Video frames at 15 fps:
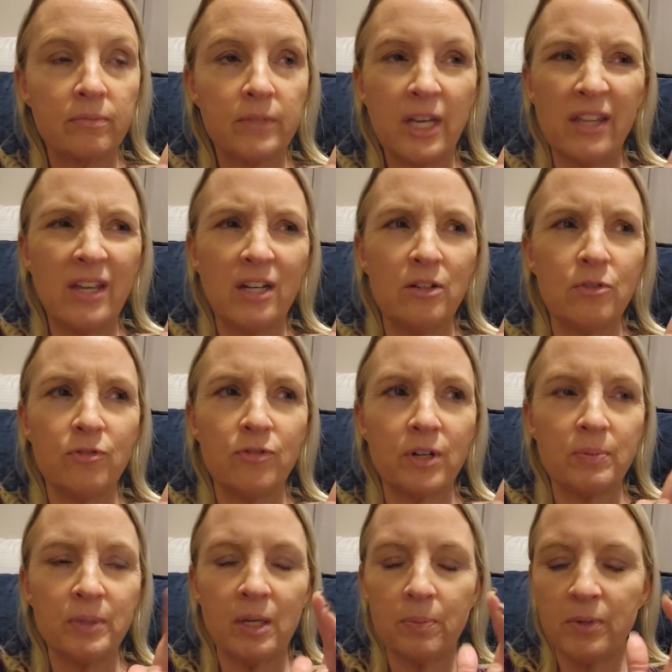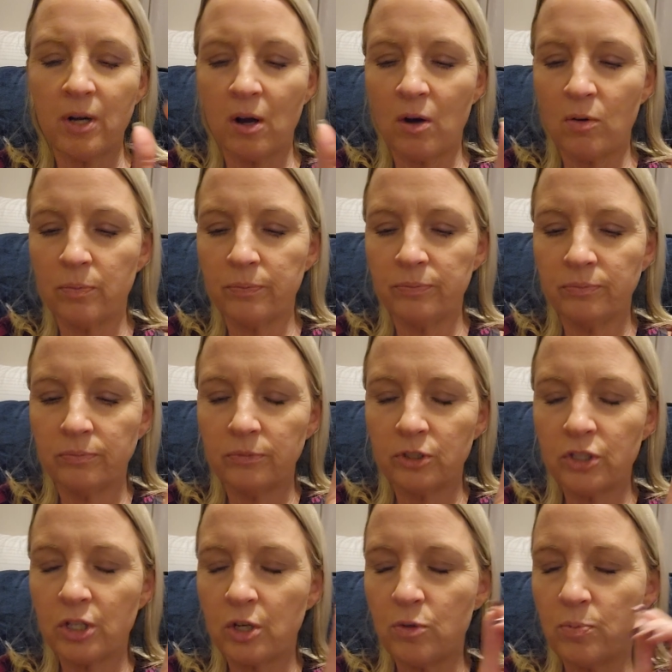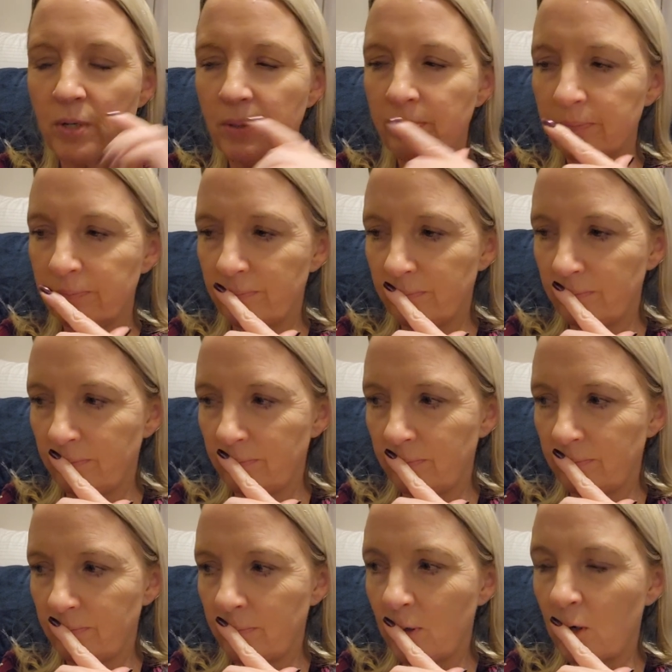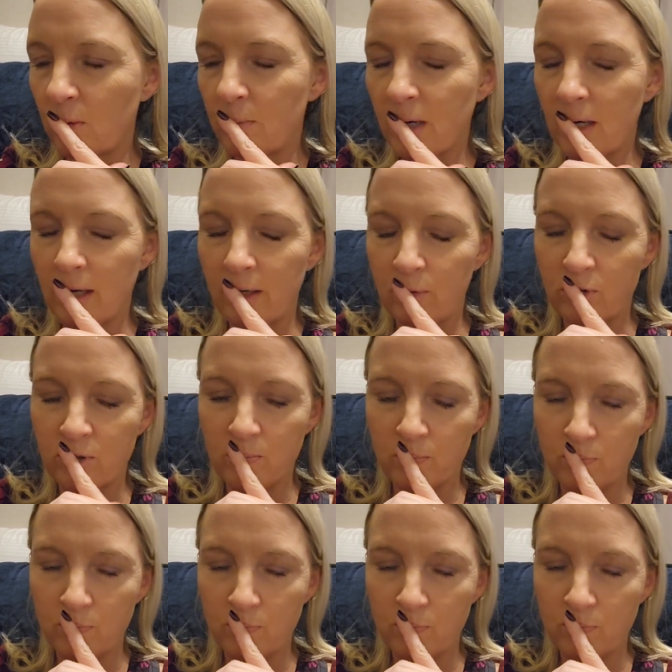Yeah, that didn't fuck me up at all. Excuse me. Pardon my language.